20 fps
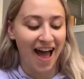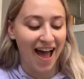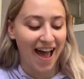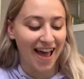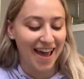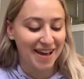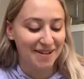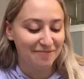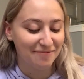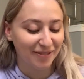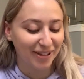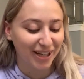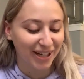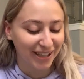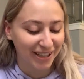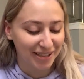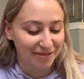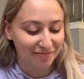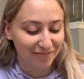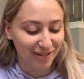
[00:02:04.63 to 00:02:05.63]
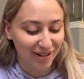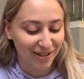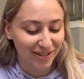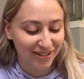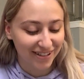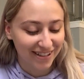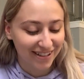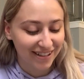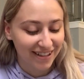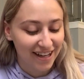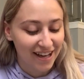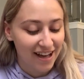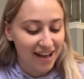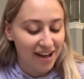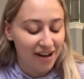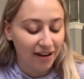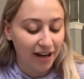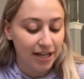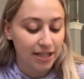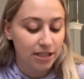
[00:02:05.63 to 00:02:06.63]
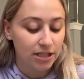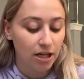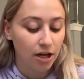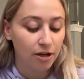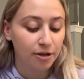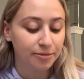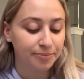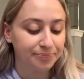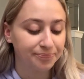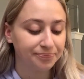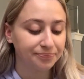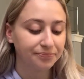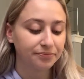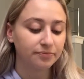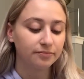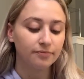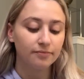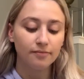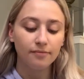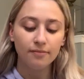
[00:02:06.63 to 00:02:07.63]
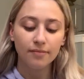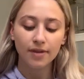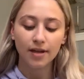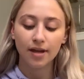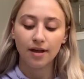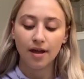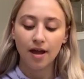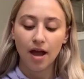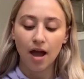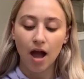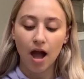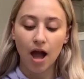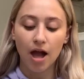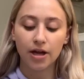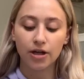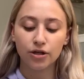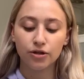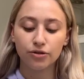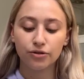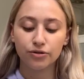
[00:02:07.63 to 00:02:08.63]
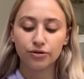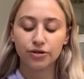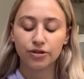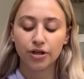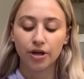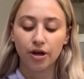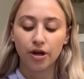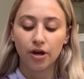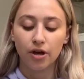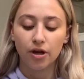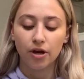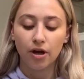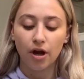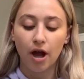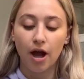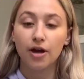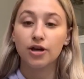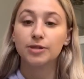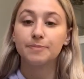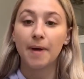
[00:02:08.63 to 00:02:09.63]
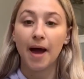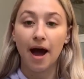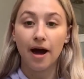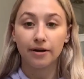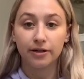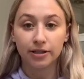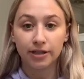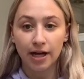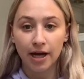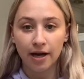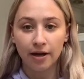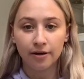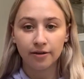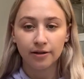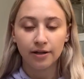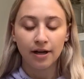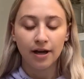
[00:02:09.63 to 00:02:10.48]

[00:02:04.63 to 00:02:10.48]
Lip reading: It literally broke. Okay, so I use powder now.